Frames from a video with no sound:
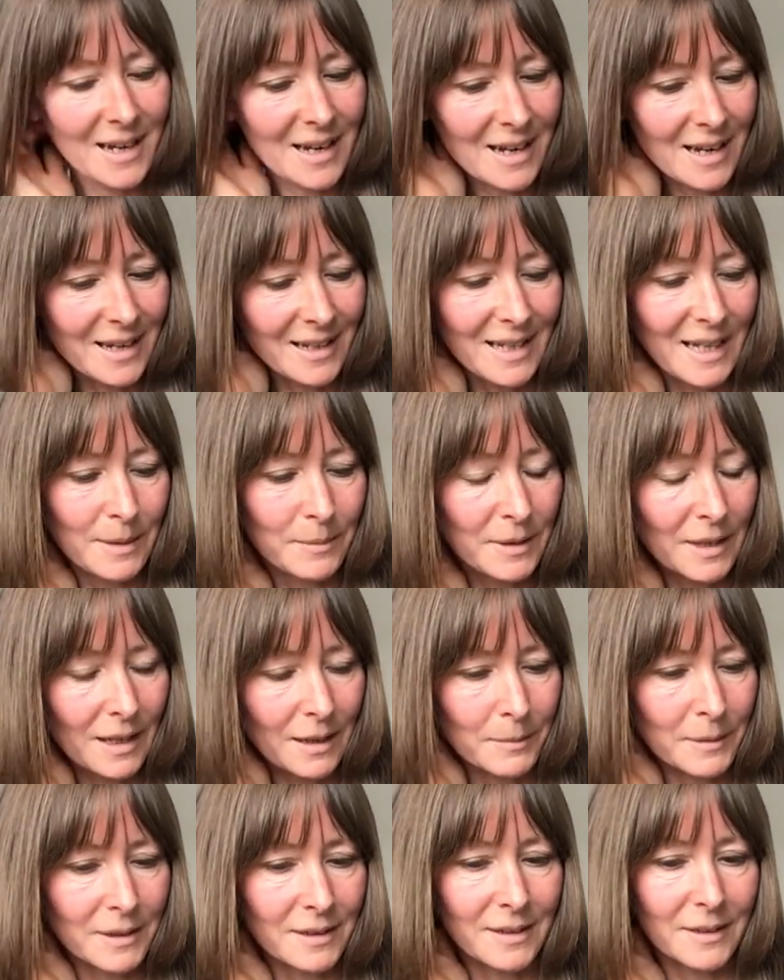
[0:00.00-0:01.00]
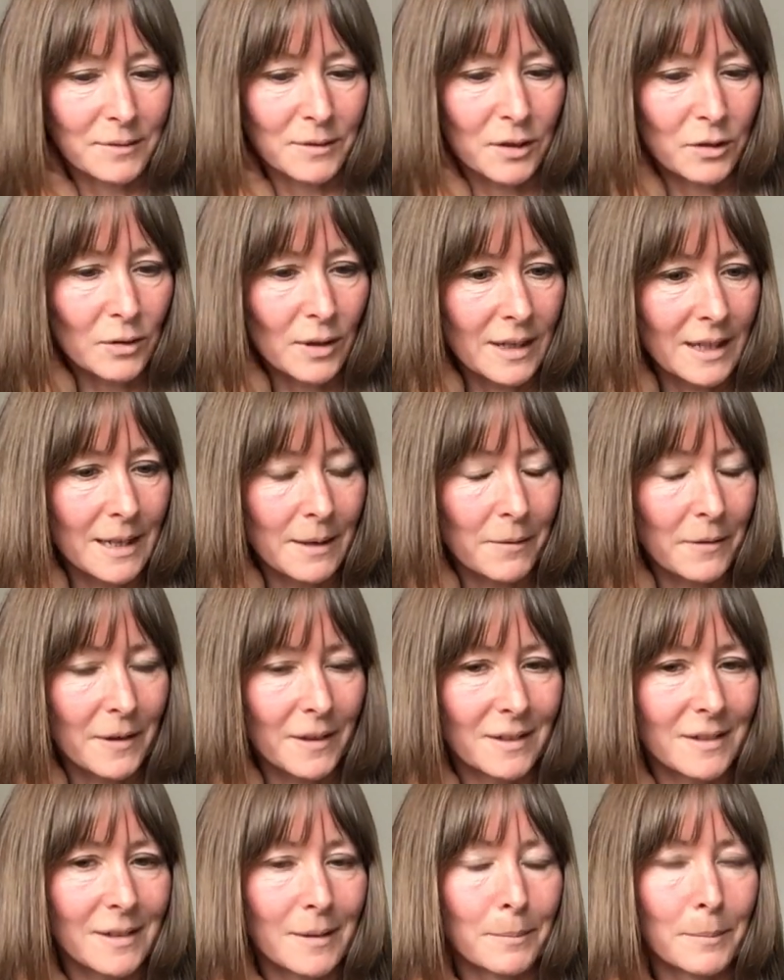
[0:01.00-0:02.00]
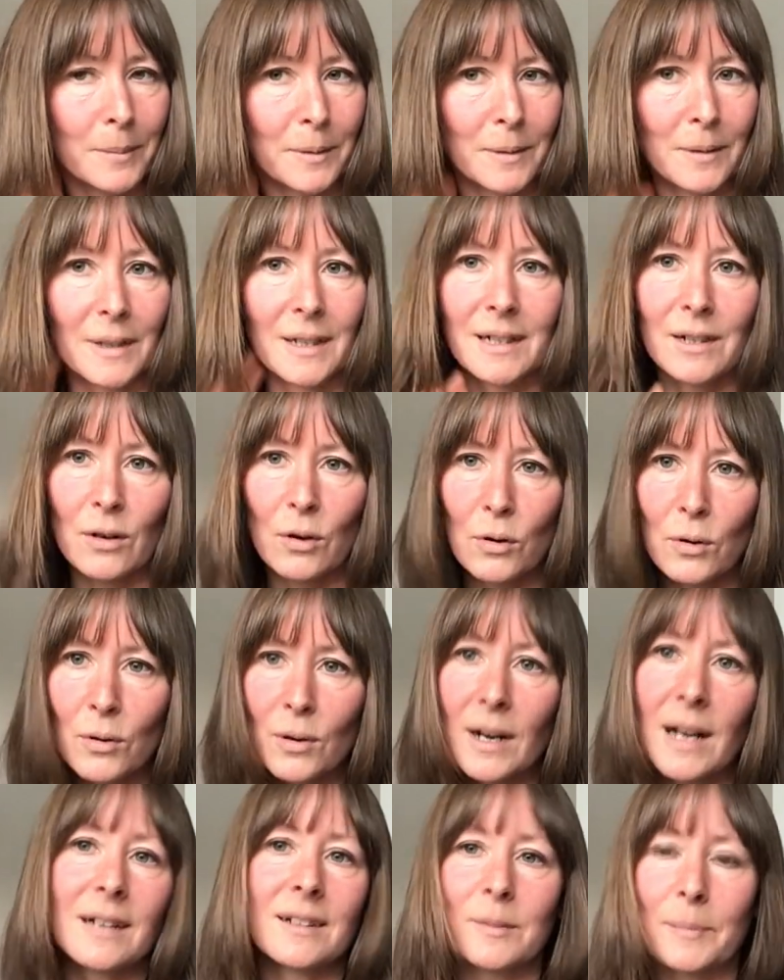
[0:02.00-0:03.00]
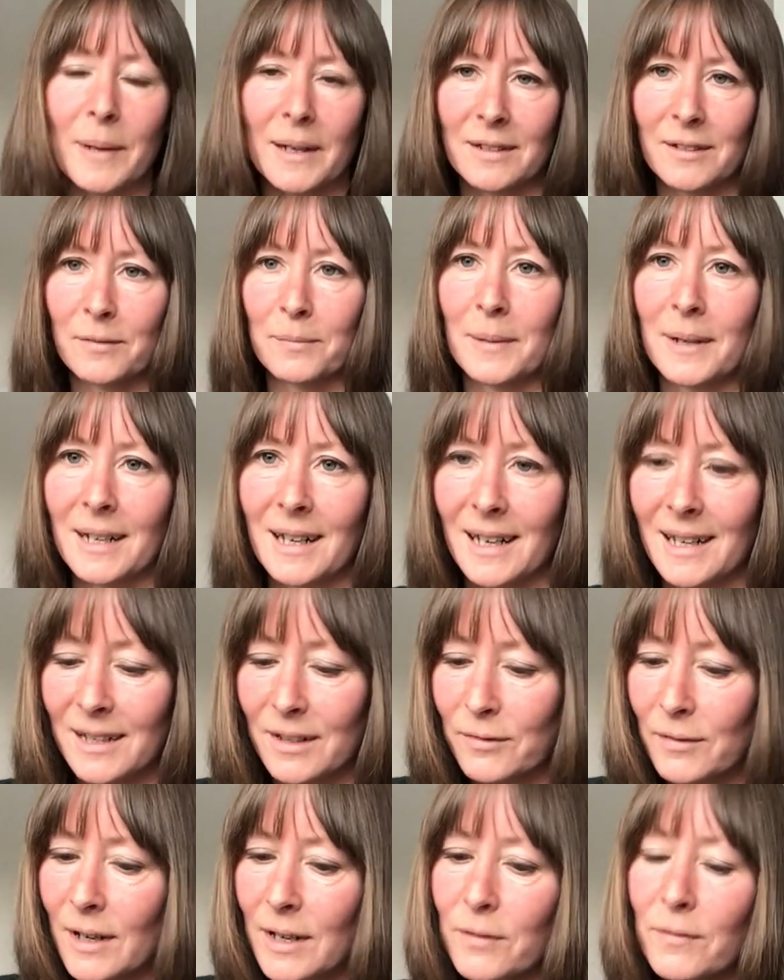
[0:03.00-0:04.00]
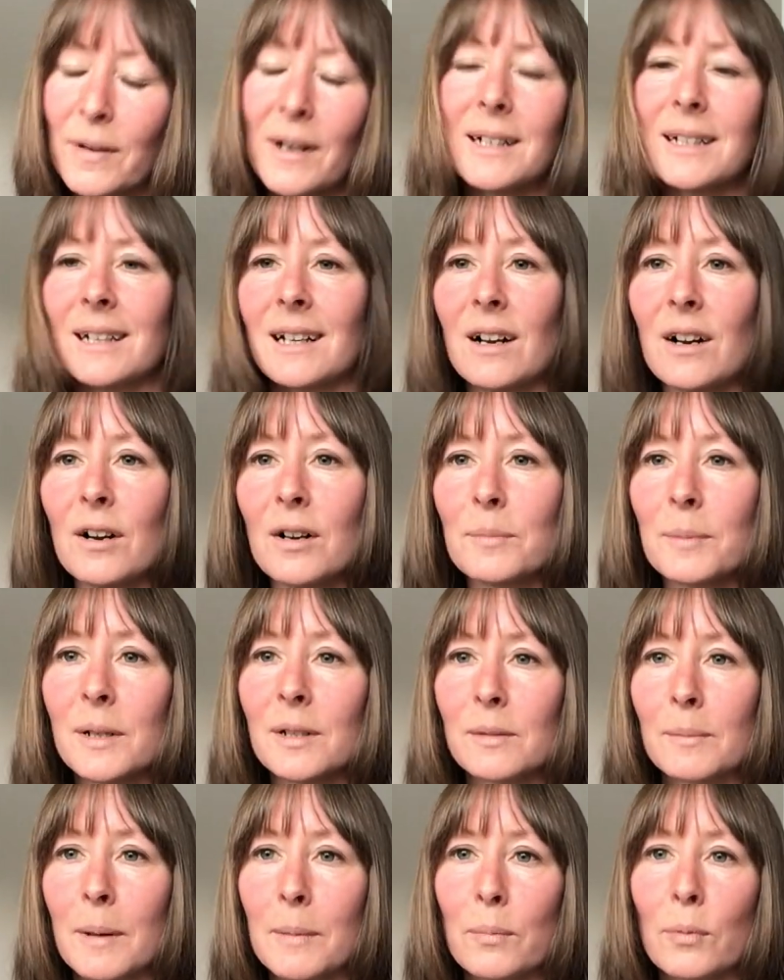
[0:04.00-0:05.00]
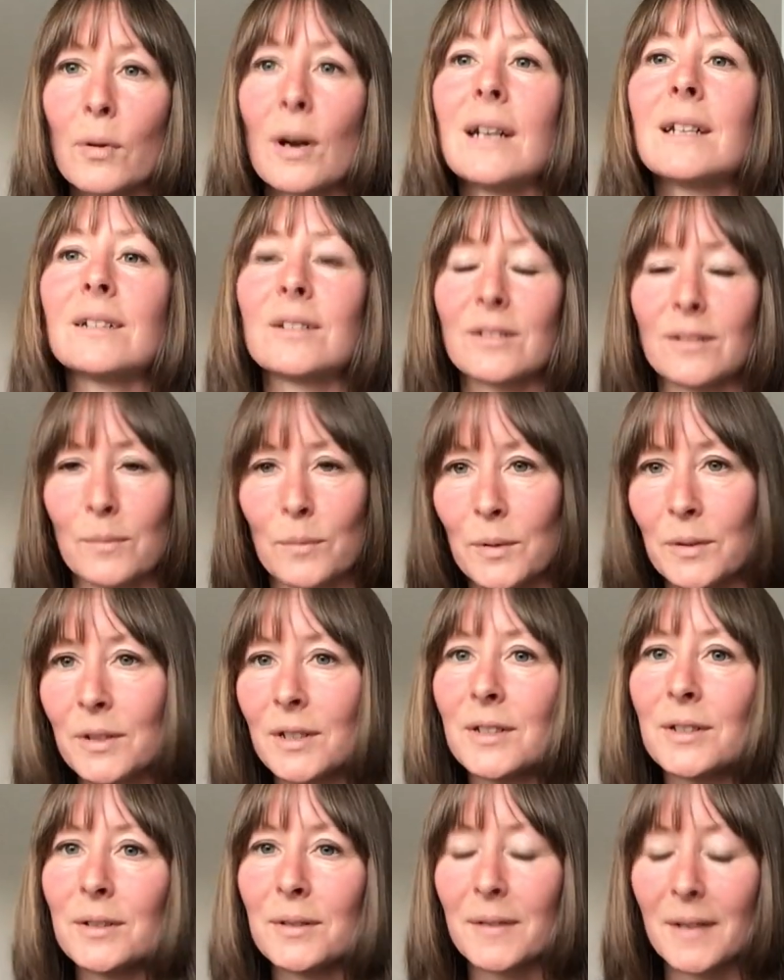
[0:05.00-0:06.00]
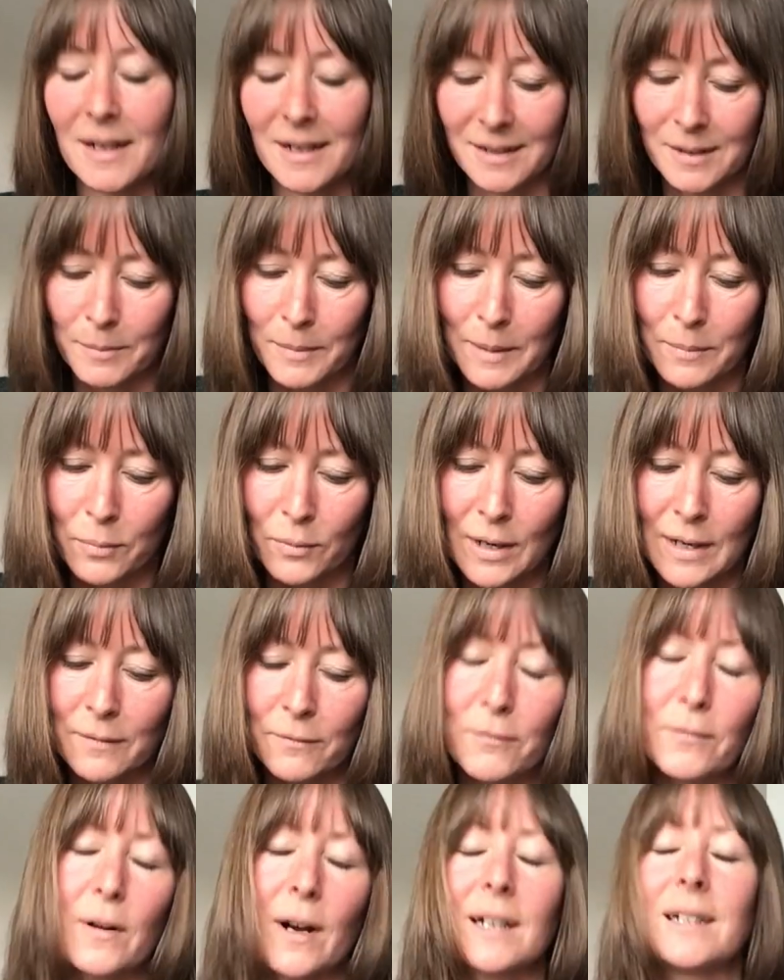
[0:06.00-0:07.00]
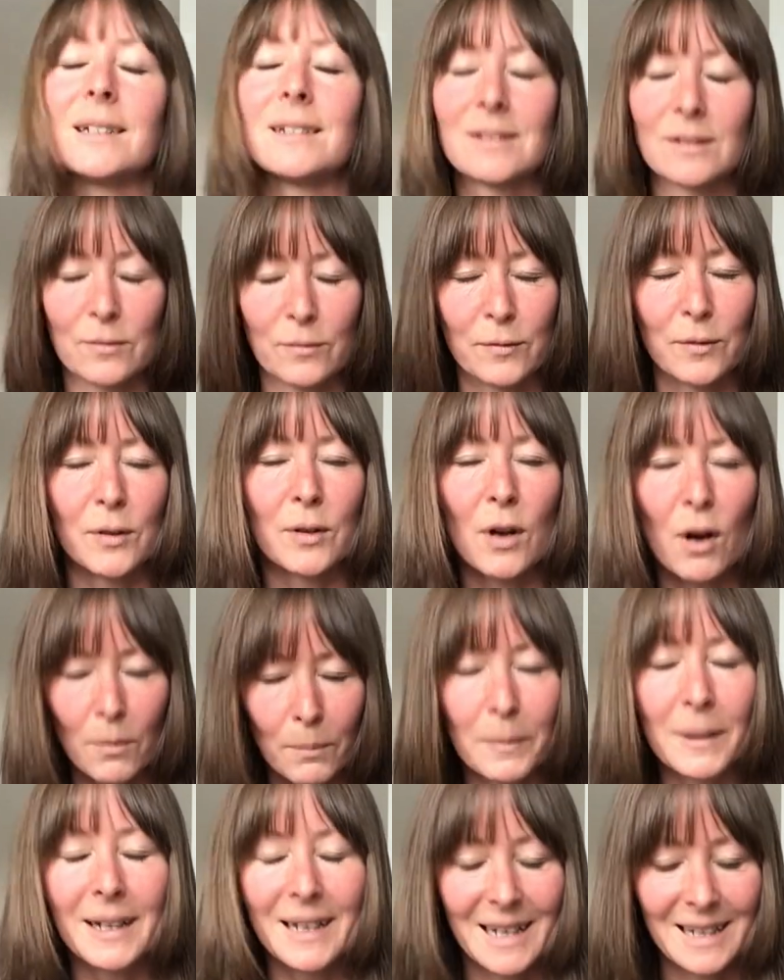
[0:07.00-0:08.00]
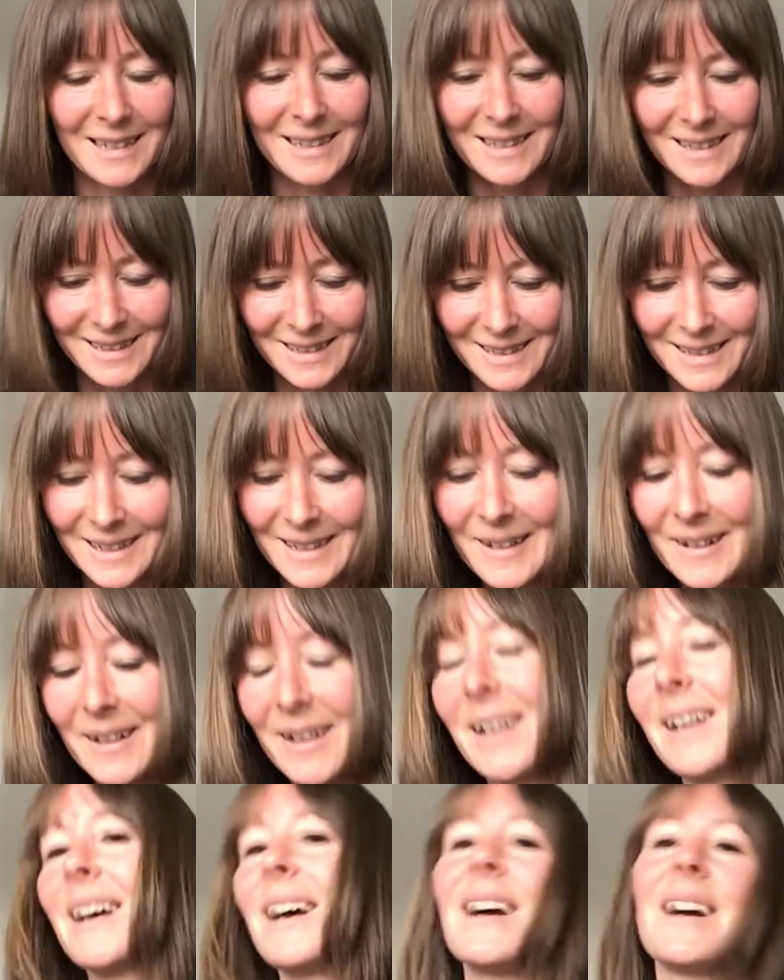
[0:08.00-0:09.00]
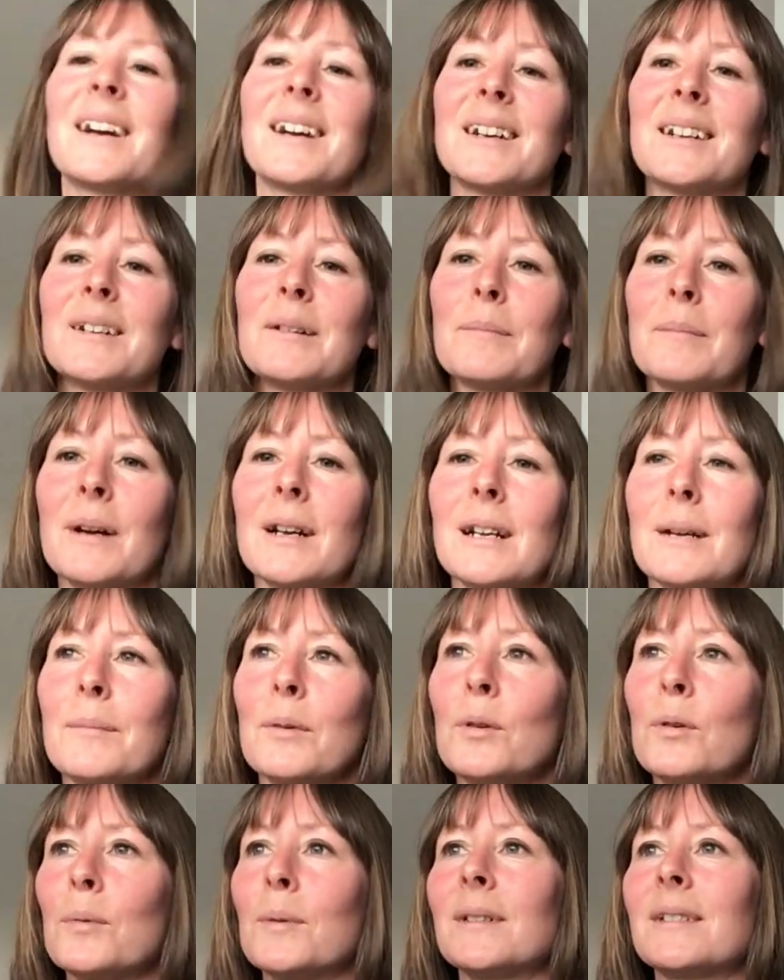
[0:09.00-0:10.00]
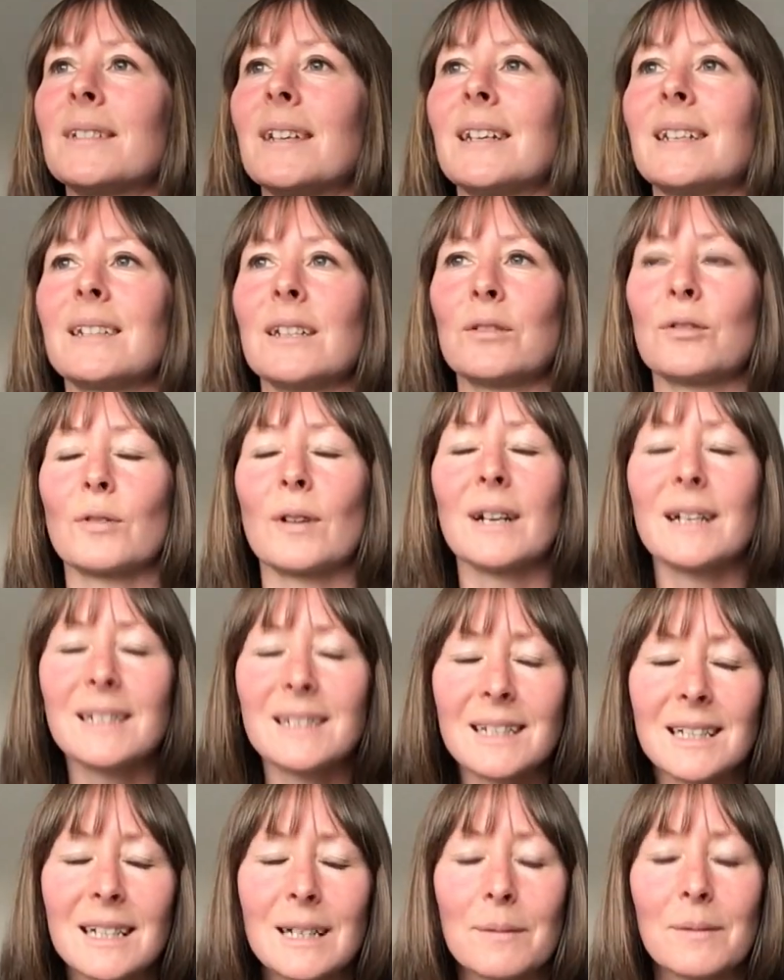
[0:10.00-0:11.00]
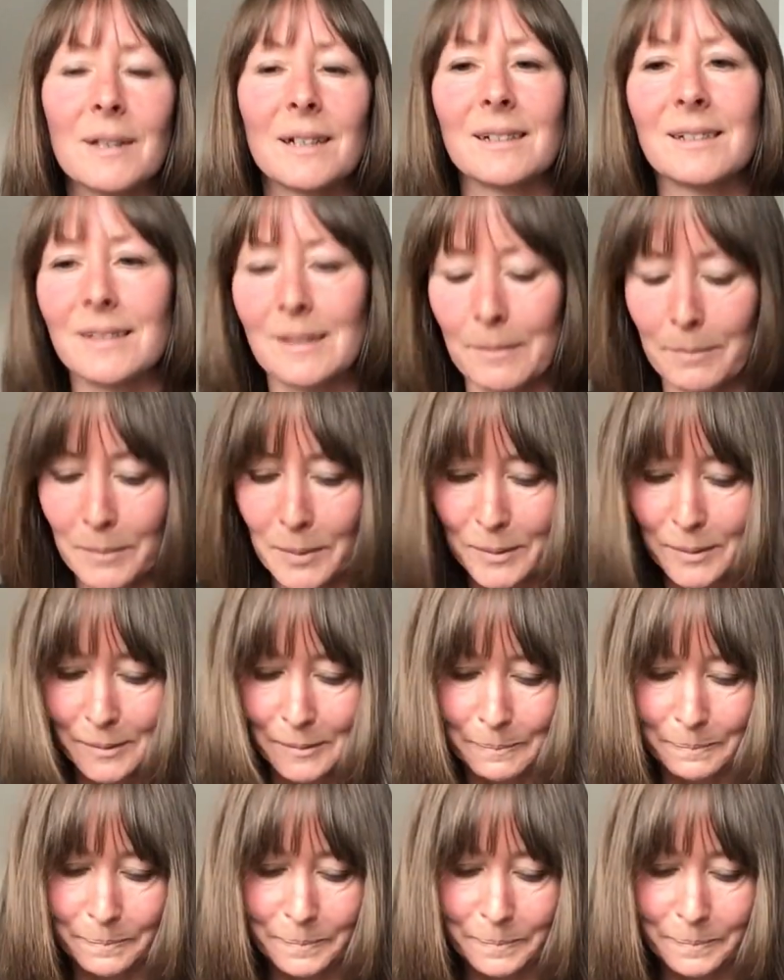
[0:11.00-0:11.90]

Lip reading: I keep telling myself to try and keep things simple in all aspects of my life. I find it hard because my brain doesn't want to do that. My brain fights for complicated. And I'm always saying, no, try to keep things simple.